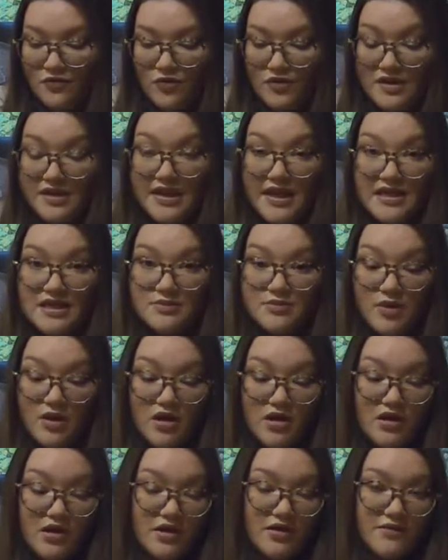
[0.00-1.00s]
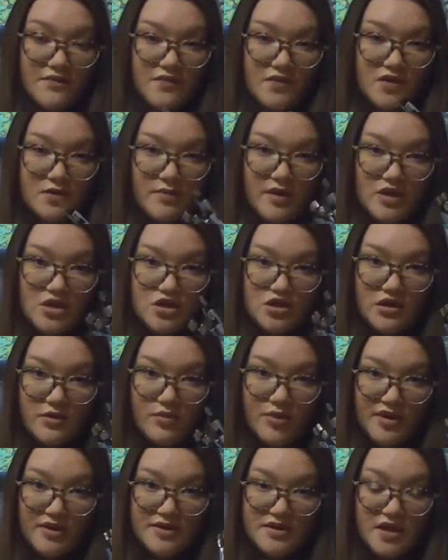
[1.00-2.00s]
for the guest book. Make sure you
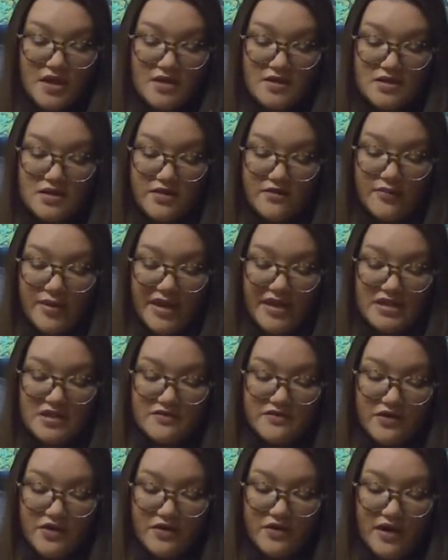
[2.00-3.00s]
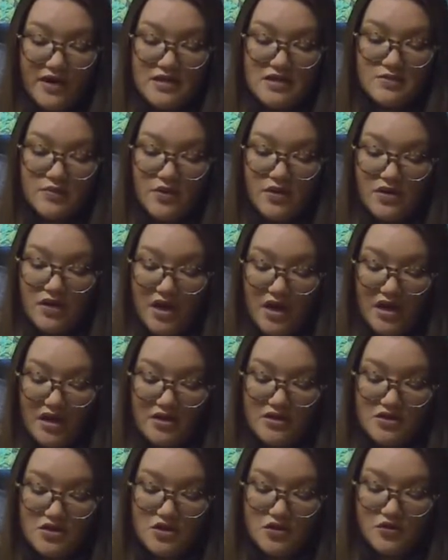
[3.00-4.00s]
bring tons of pens for your guest book
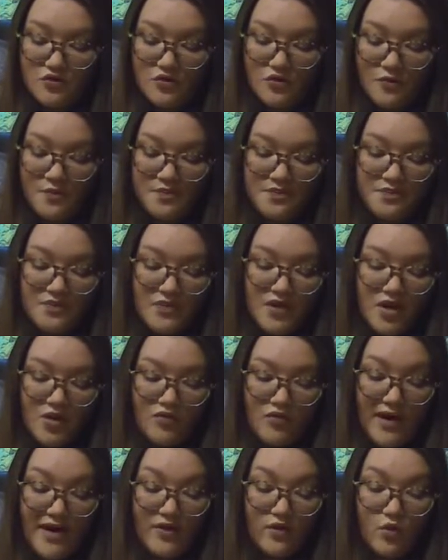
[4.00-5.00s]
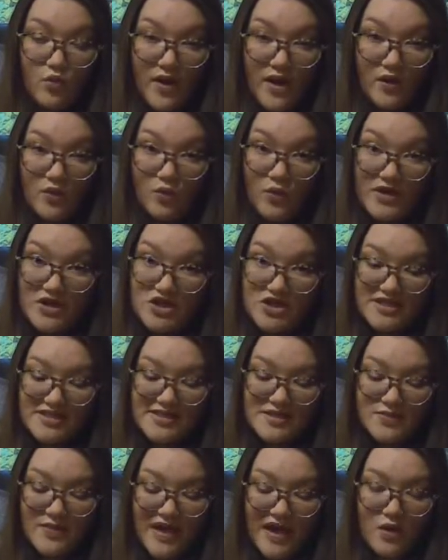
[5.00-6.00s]
and to write well
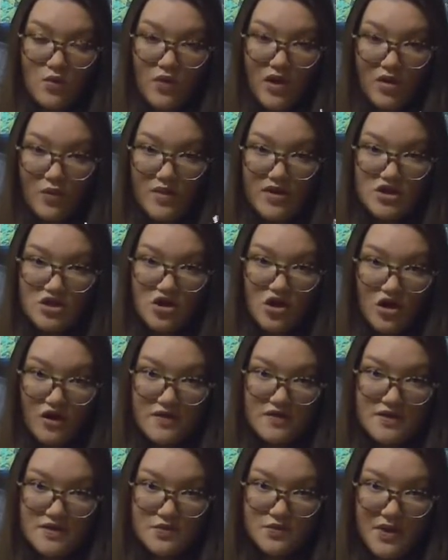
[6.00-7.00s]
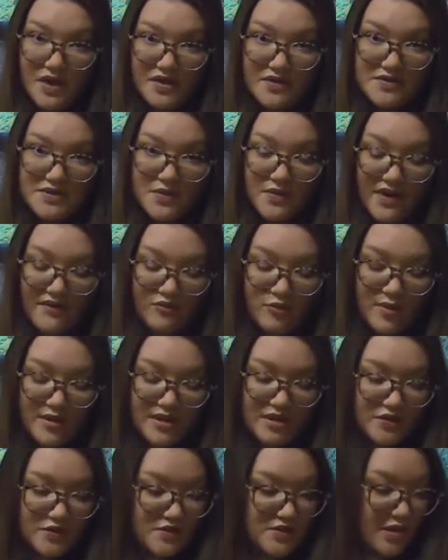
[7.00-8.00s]
wishes. We had well wish cards as well, so everybody
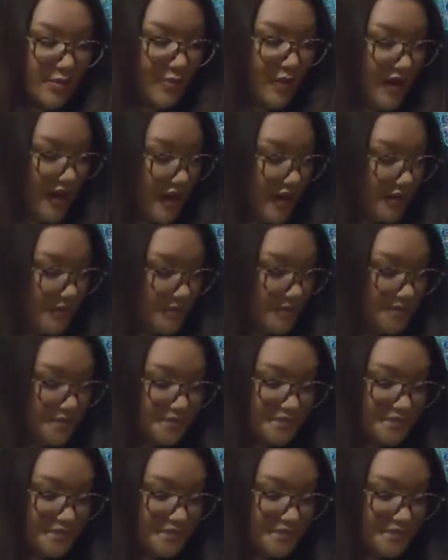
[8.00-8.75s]
used their pen.